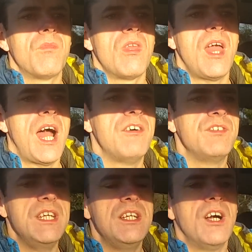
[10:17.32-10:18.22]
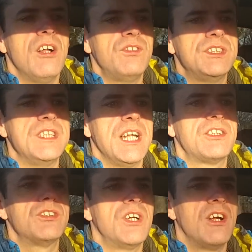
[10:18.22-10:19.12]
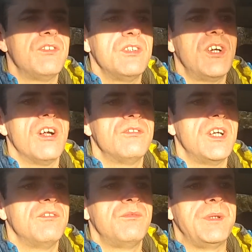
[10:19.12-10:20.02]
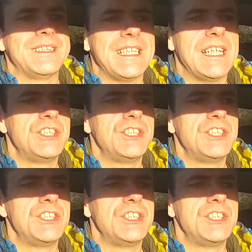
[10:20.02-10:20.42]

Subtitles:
You have e-Golf, which is the electric Golf. You have Passat